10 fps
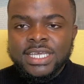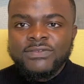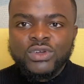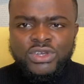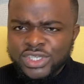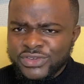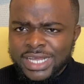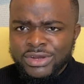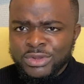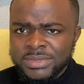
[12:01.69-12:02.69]
For those of you
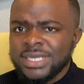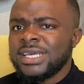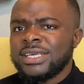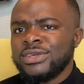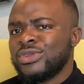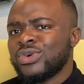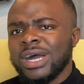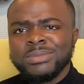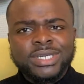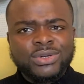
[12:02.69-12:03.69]
that know me, you know
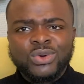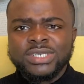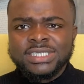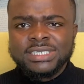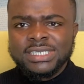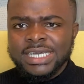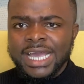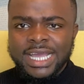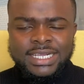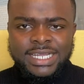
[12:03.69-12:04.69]
I'm not a coding
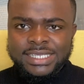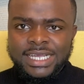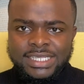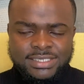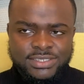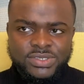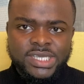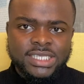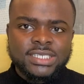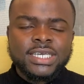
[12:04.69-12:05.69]
guy like that. Do you
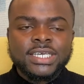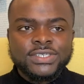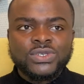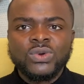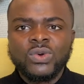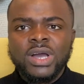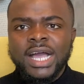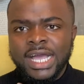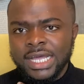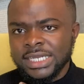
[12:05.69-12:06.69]
get? So,
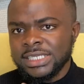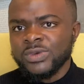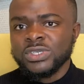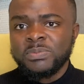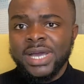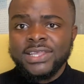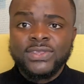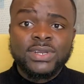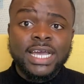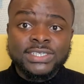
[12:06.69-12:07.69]
and it was
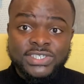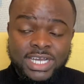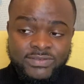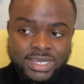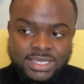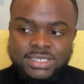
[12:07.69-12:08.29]
Python and Java.